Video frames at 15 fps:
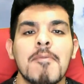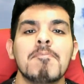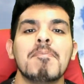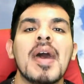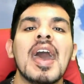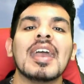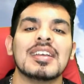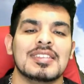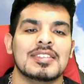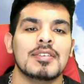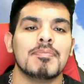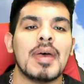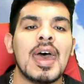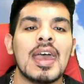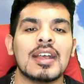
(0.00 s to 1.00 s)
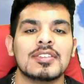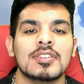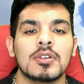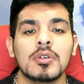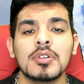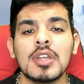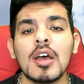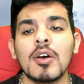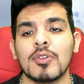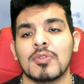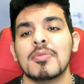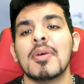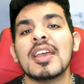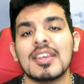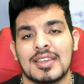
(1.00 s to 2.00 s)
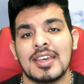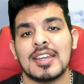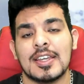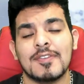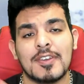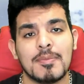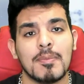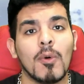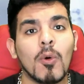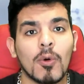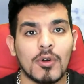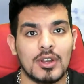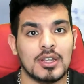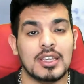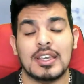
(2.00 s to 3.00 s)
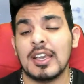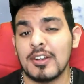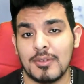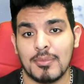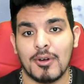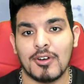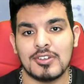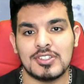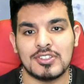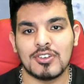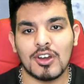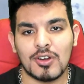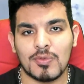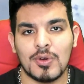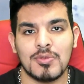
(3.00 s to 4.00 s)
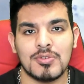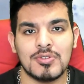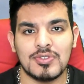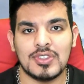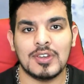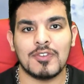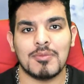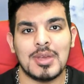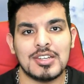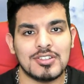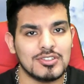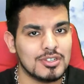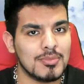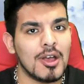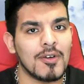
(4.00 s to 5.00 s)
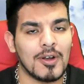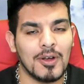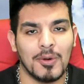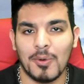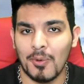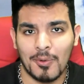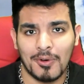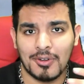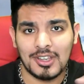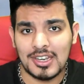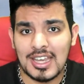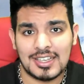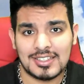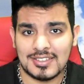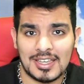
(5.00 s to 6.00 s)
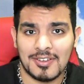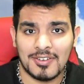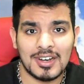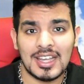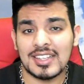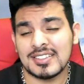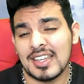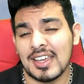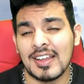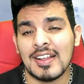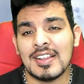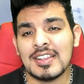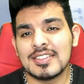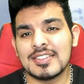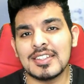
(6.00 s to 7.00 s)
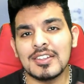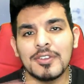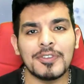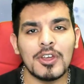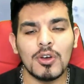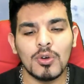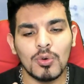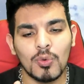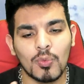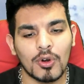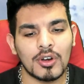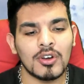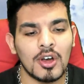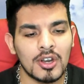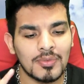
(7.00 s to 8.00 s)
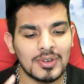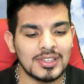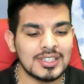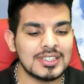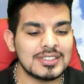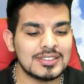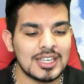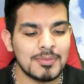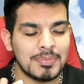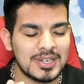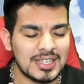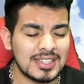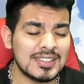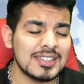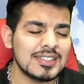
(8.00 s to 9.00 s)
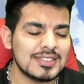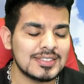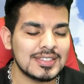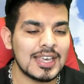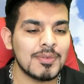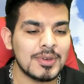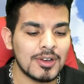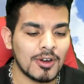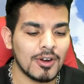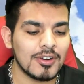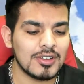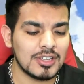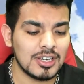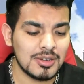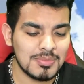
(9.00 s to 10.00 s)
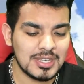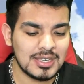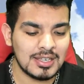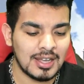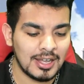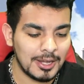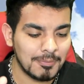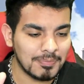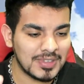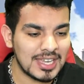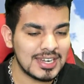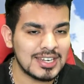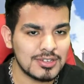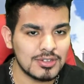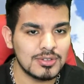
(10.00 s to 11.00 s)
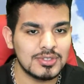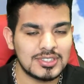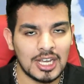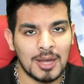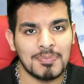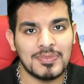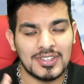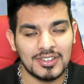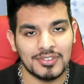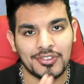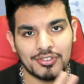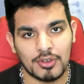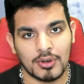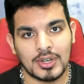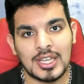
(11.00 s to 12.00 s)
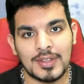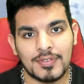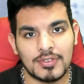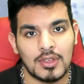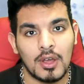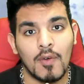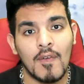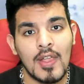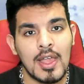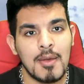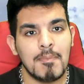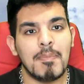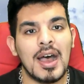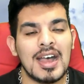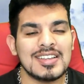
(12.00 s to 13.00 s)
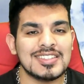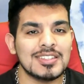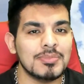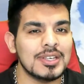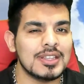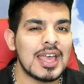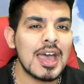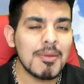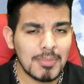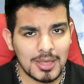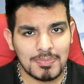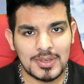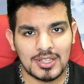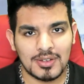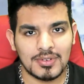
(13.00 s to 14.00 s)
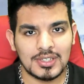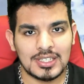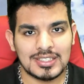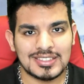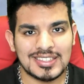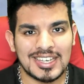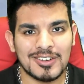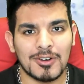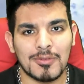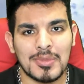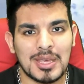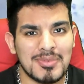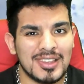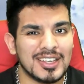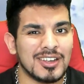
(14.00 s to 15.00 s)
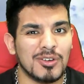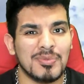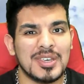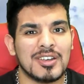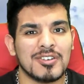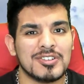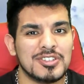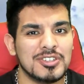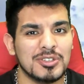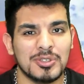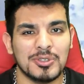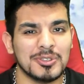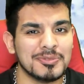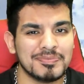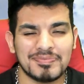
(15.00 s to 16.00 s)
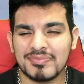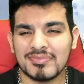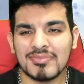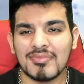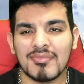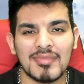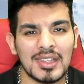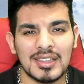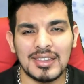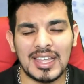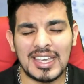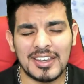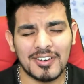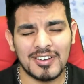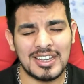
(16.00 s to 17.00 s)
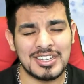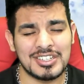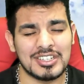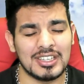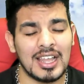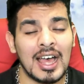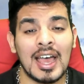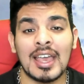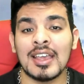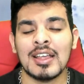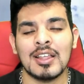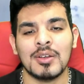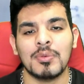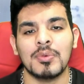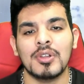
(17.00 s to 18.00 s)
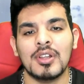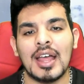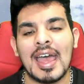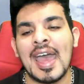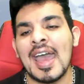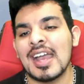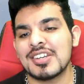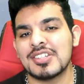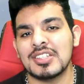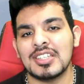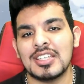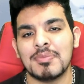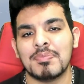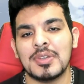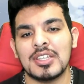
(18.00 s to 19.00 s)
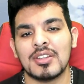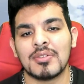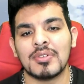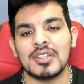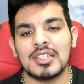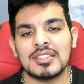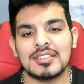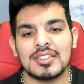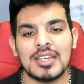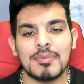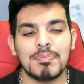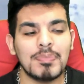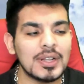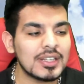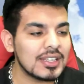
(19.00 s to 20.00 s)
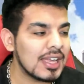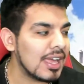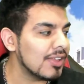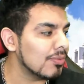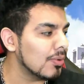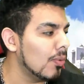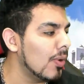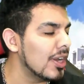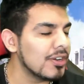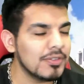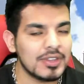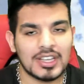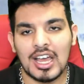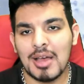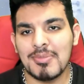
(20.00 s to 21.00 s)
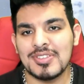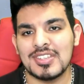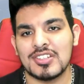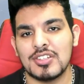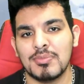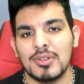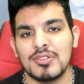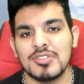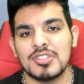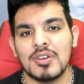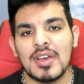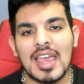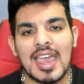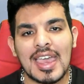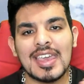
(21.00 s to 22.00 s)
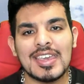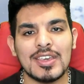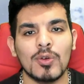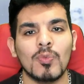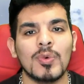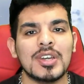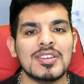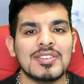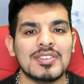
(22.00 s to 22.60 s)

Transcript: back to back, so who knows, we might get even more Kingdom Hearts Dark Road news and information tomorrow, or the next day, or the next day. Still no word on a release date, but they did say we are going to be getting news up till the 30th, so possibly that might be the release date, or maybe like a week or two later in July will actually be the release date. But guys, what I want to know in the comment section below is, hey, what do you